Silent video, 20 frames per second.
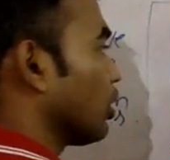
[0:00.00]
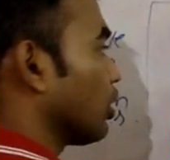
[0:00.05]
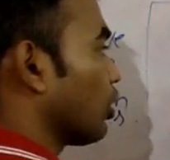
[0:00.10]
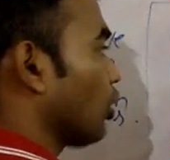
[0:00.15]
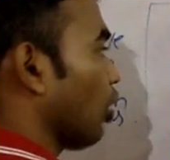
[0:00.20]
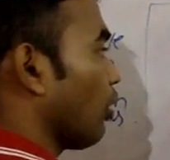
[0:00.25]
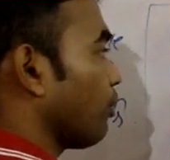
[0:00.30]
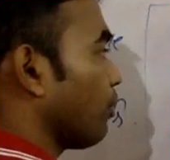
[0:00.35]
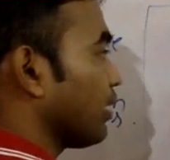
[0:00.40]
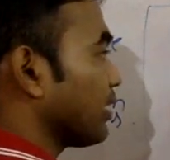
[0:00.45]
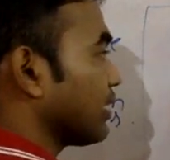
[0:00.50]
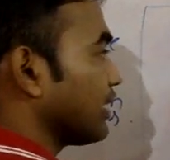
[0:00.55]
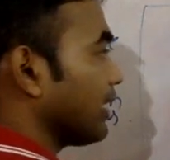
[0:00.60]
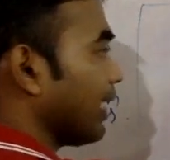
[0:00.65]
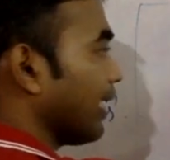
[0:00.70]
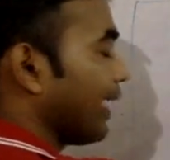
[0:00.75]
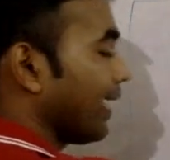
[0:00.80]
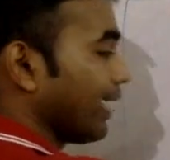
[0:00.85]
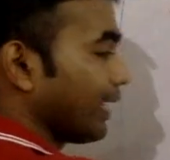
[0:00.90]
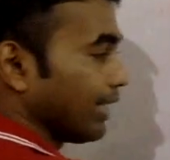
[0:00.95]
Top is the
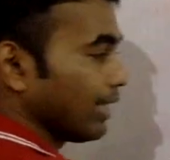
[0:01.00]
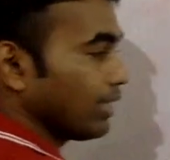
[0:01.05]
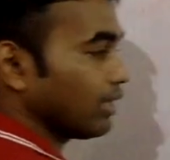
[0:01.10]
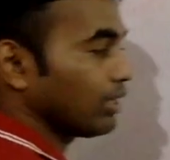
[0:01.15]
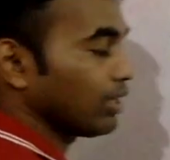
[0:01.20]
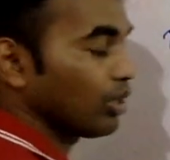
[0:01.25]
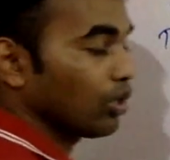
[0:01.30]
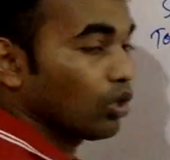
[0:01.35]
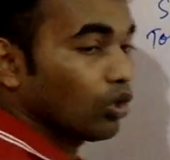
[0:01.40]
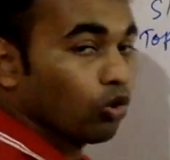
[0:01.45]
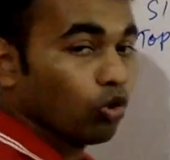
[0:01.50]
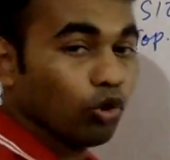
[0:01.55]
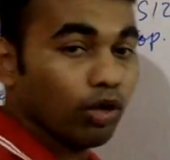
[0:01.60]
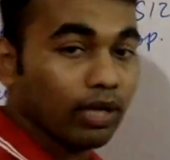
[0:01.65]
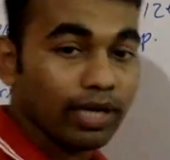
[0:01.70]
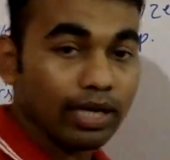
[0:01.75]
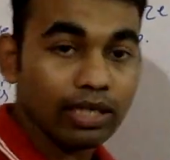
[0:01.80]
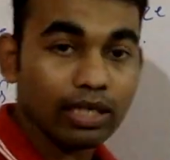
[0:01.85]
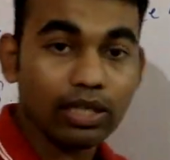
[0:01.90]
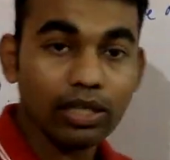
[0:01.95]
end
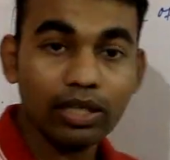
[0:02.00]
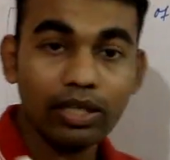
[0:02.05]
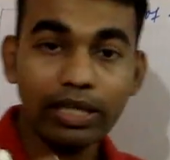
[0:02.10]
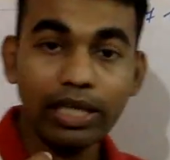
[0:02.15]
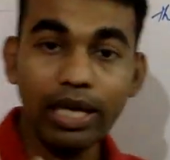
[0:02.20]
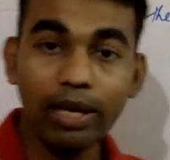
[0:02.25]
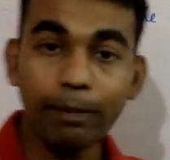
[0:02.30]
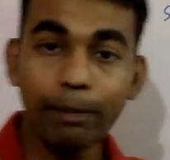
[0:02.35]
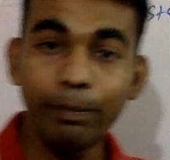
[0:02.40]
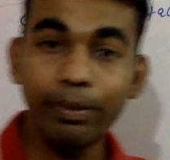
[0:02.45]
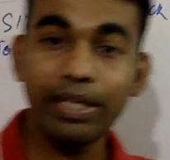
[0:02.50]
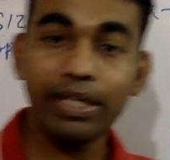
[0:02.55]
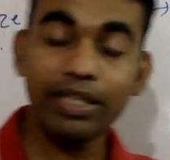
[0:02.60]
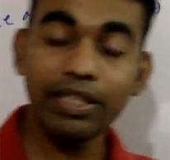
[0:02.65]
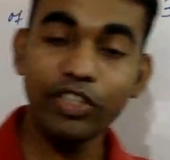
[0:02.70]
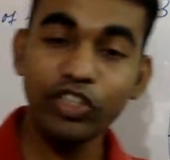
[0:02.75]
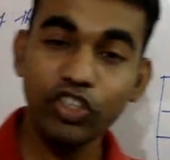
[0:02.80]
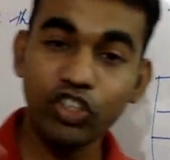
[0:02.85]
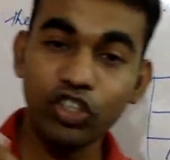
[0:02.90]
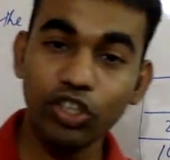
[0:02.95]
where every
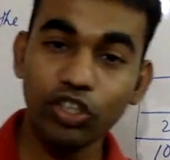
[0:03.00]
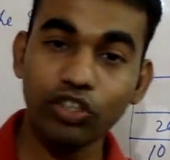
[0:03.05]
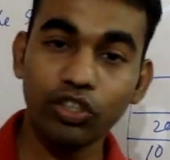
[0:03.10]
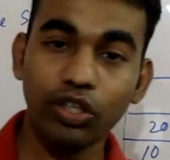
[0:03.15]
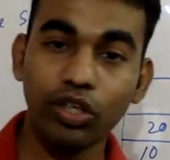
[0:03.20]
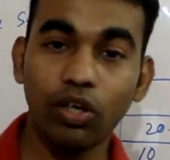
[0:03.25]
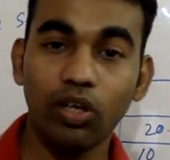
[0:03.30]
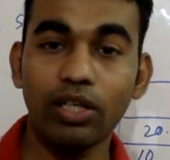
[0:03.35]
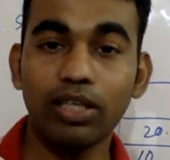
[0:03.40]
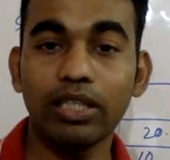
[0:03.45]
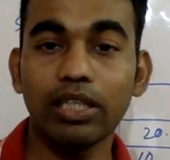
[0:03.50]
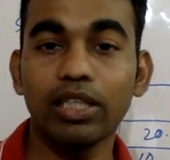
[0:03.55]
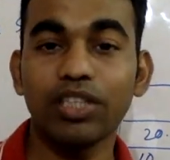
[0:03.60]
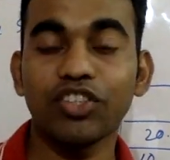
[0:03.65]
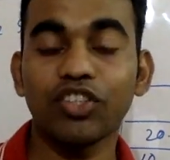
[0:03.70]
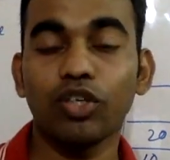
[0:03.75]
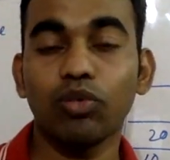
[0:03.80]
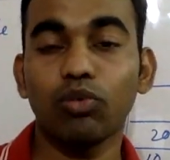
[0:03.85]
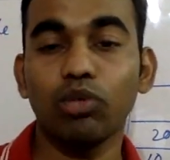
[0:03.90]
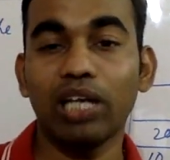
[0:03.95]
insertion or
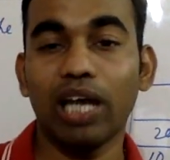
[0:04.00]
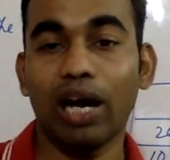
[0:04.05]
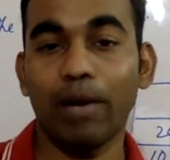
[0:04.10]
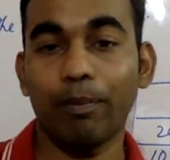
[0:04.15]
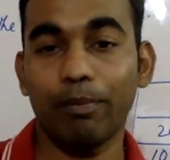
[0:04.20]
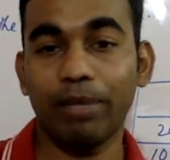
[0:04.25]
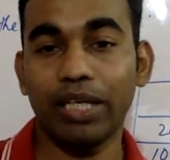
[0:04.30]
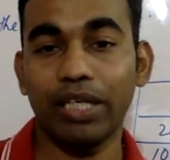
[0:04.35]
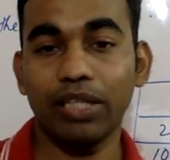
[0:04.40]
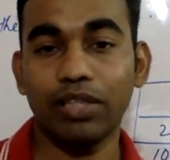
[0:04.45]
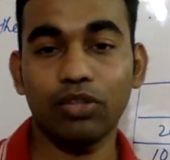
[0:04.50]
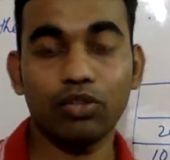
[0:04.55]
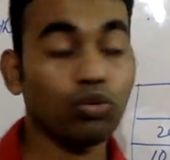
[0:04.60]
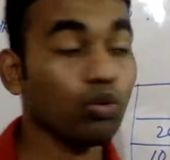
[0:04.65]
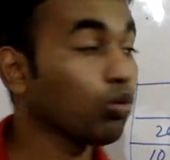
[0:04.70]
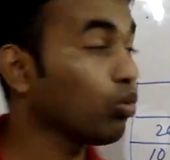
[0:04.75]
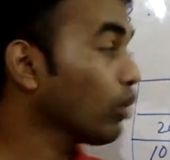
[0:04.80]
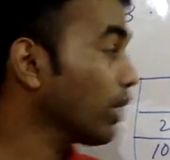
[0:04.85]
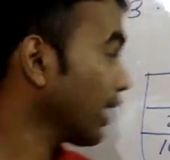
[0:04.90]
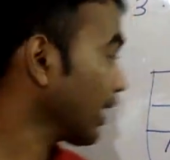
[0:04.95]
deletion will happen.
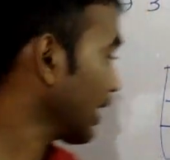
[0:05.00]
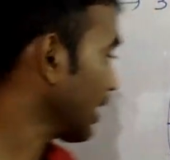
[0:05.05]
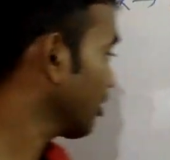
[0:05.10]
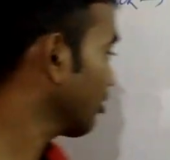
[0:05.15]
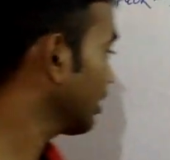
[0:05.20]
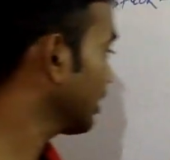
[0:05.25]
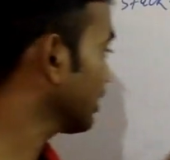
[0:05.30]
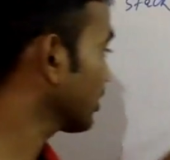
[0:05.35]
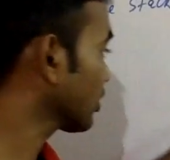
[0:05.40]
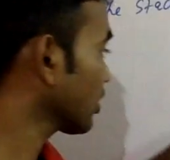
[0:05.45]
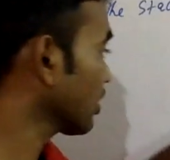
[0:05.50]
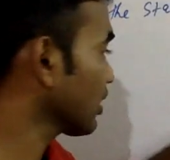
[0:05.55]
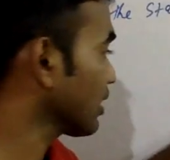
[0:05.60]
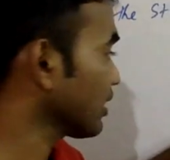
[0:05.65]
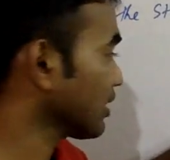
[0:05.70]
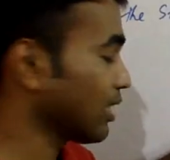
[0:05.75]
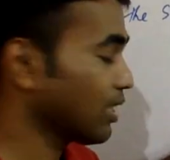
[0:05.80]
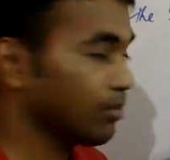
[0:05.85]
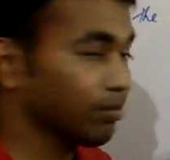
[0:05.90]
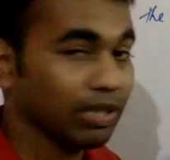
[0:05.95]
So where I will insert
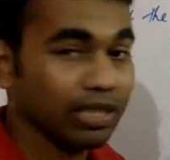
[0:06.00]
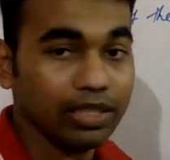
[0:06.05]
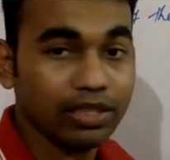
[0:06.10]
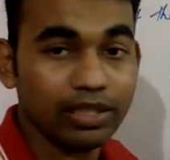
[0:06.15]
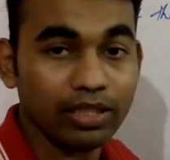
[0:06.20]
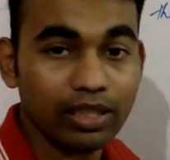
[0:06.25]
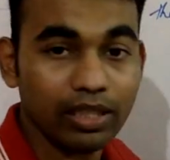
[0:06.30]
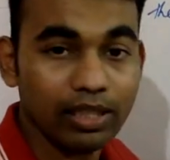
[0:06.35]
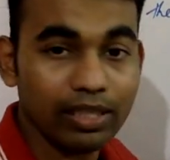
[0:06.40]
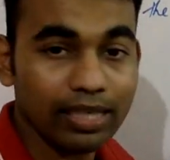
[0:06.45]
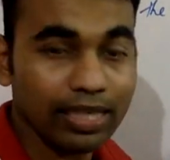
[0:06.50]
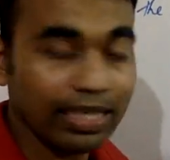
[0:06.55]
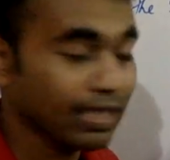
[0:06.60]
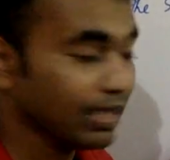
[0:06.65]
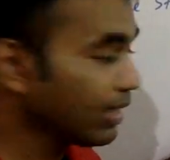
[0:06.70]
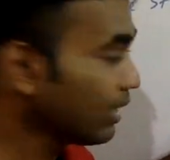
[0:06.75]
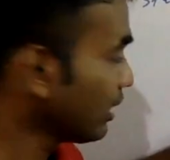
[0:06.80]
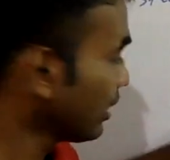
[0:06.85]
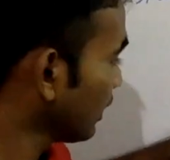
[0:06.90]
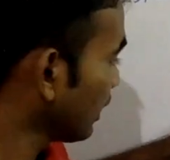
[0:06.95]
this element? Here,
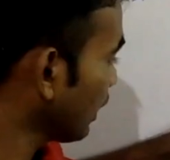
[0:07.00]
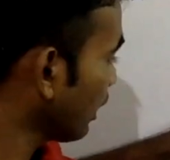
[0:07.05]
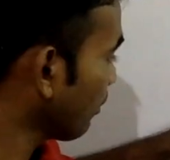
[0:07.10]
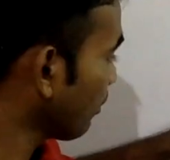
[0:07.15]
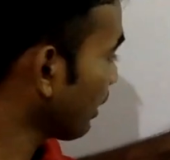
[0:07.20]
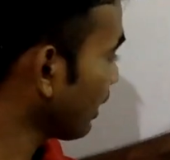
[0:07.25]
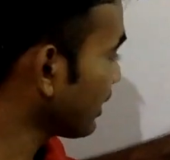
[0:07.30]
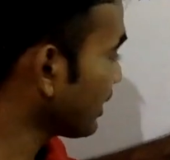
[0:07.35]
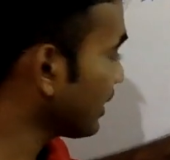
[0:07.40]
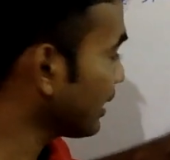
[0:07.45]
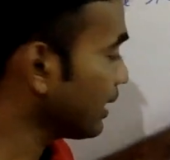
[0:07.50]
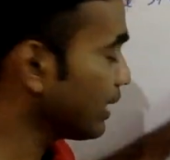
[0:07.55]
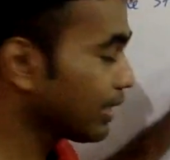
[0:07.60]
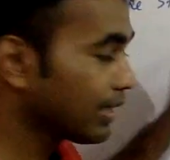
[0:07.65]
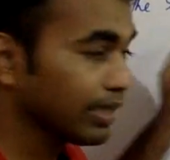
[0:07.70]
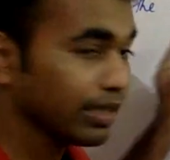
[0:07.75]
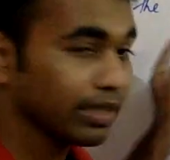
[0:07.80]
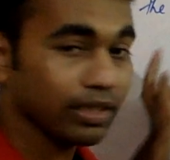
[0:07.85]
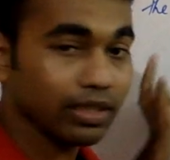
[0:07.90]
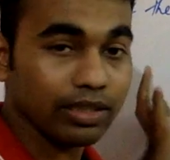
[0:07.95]
right? If I will
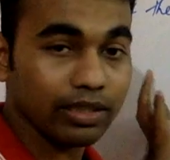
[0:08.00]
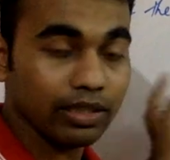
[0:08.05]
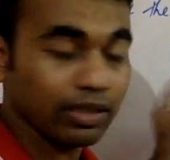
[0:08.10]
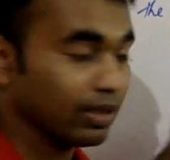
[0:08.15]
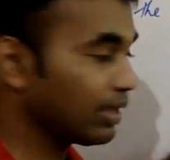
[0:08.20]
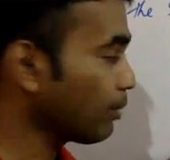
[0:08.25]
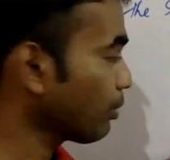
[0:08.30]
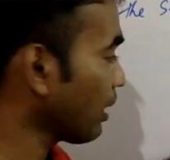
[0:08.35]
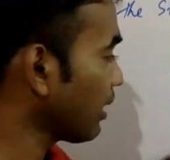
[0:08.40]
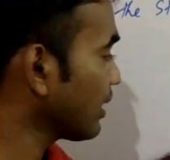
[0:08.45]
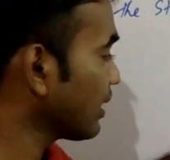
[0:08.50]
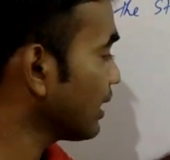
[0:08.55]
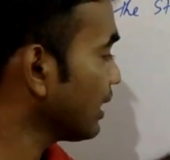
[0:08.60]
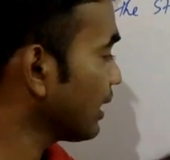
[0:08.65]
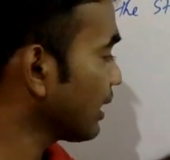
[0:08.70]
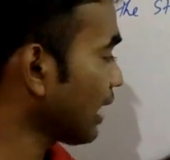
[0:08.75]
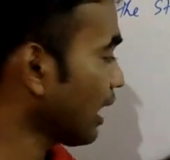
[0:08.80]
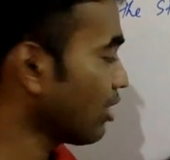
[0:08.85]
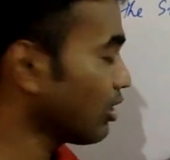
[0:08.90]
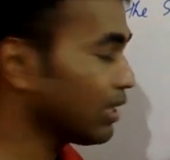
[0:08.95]
delete it,
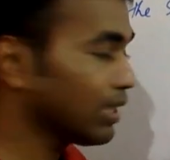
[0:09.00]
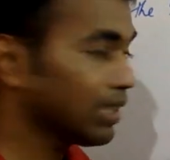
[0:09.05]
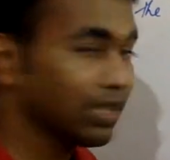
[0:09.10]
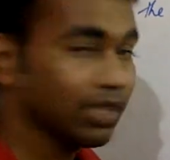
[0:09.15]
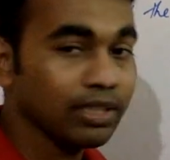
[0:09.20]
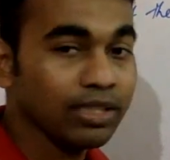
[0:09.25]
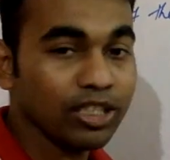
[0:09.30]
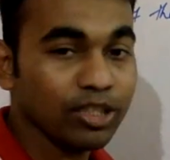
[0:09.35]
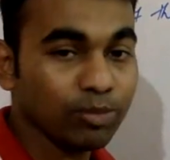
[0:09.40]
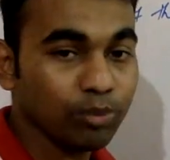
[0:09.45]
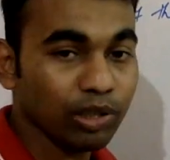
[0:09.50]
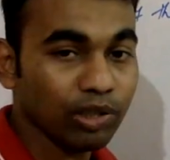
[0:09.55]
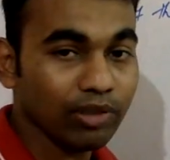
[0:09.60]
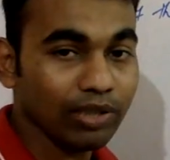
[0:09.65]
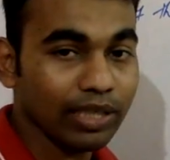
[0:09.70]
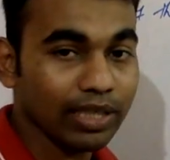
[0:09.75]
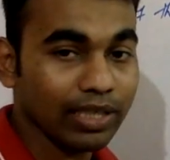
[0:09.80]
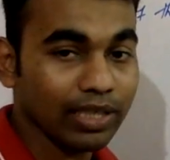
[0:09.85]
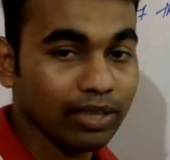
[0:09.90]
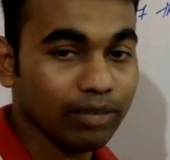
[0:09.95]
I will delete this
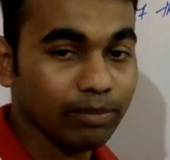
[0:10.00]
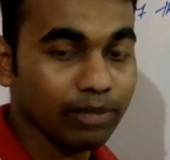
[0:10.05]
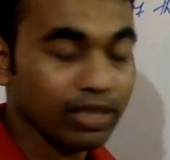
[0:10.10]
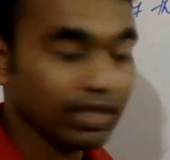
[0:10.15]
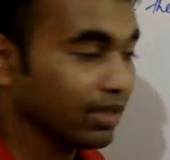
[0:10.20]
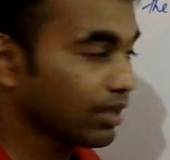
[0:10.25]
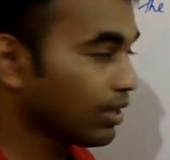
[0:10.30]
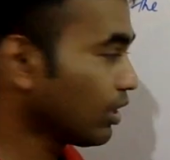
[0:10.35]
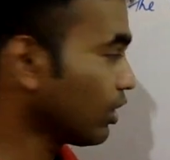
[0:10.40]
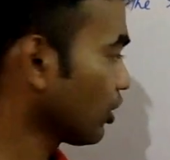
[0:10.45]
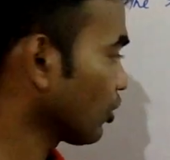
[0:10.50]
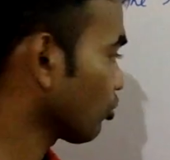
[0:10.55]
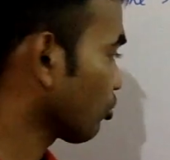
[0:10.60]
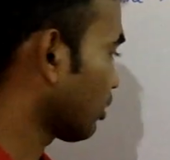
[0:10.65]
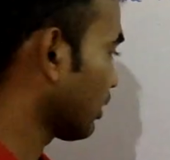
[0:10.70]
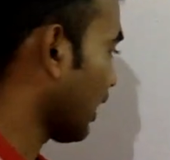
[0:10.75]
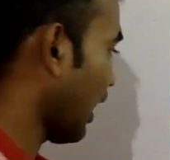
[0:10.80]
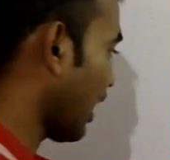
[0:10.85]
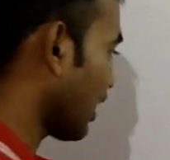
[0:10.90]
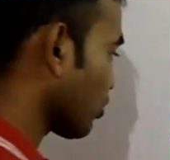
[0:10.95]
particular element. So
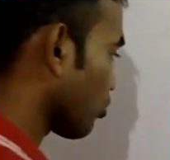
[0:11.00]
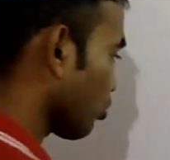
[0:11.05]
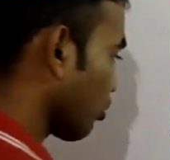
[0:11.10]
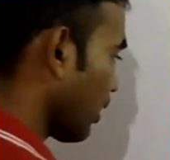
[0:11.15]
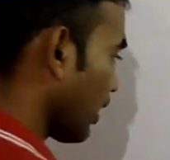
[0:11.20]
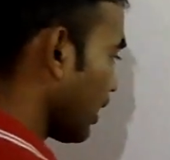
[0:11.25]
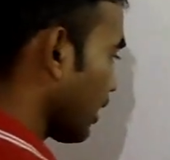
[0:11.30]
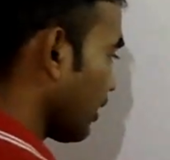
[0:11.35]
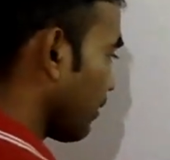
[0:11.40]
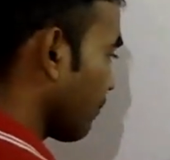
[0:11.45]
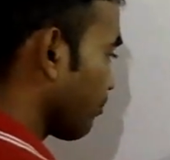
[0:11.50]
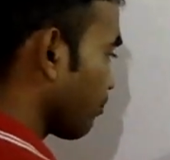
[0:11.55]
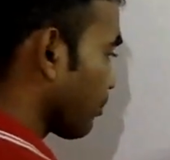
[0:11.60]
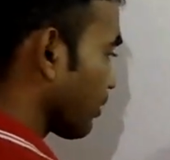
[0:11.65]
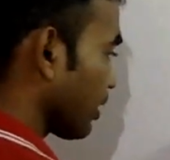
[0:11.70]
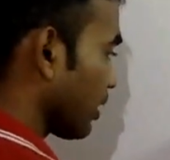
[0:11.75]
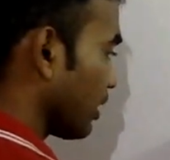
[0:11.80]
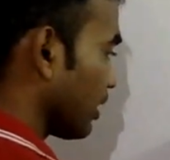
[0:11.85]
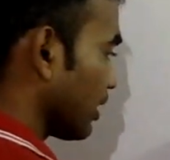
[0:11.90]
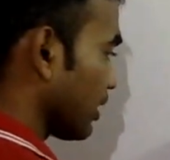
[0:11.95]
that's why
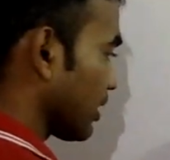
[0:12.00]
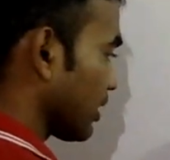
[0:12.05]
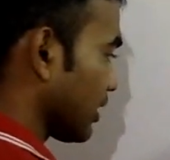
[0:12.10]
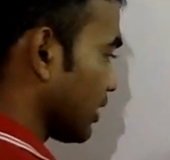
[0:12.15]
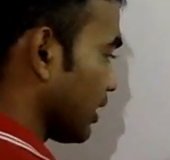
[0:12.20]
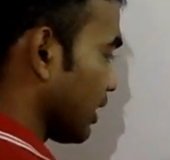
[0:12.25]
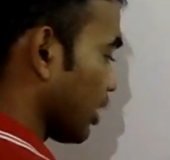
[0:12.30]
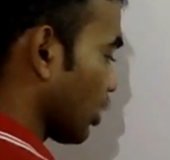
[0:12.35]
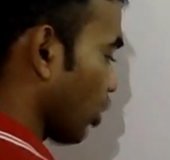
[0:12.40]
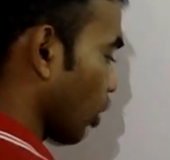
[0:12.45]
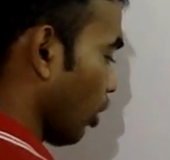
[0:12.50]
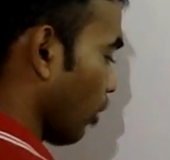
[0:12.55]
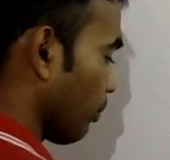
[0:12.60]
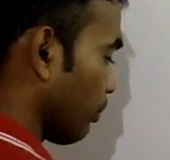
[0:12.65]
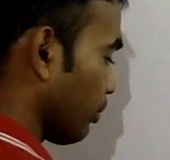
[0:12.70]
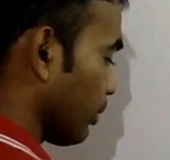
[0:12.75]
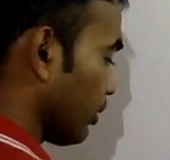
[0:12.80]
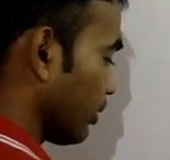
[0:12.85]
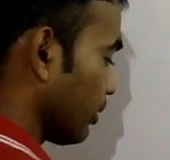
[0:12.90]
this is the top.